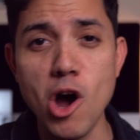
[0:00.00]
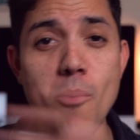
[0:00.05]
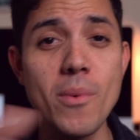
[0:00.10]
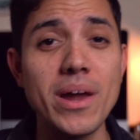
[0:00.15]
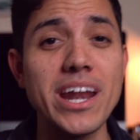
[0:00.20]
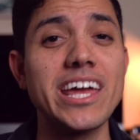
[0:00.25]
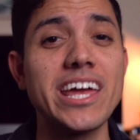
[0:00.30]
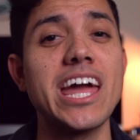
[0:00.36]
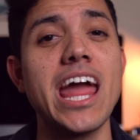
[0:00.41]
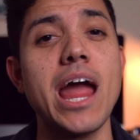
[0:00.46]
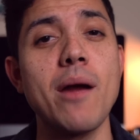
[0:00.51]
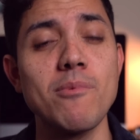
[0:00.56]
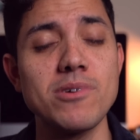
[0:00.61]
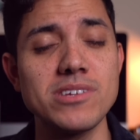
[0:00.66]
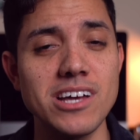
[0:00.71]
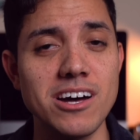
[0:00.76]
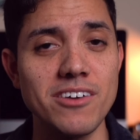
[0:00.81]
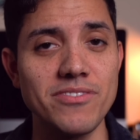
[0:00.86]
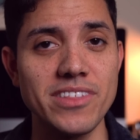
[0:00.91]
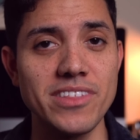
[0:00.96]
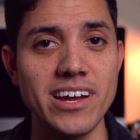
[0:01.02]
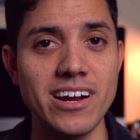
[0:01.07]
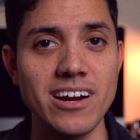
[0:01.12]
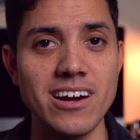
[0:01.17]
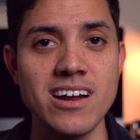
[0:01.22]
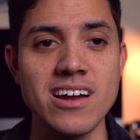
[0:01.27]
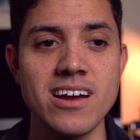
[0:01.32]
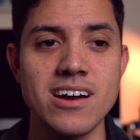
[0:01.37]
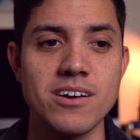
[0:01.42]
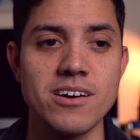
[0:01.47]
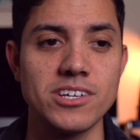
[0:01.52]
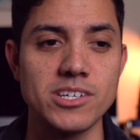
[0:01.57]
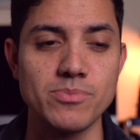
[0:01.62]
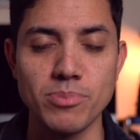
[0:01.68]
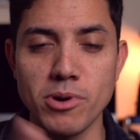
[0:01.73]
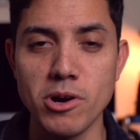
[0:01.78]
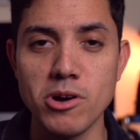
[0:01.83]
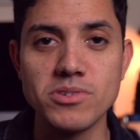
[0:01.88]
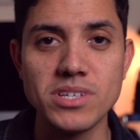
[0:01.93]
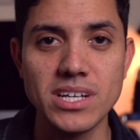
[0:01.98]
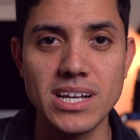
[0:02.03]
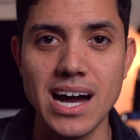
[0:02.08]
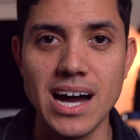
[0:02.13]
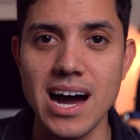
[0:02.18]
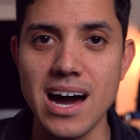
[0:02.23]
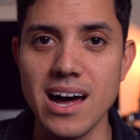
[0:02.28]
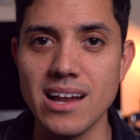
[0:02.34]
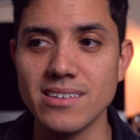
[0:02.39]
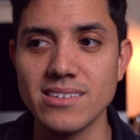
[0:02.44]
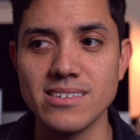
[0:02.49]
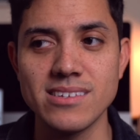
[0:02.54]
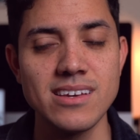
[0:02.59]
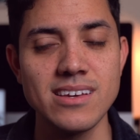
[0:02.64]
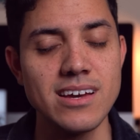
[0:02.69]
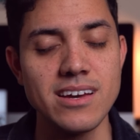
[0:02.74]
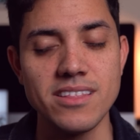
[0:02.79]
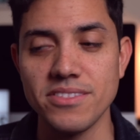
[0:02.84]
many cameras out there. There's pros and cons.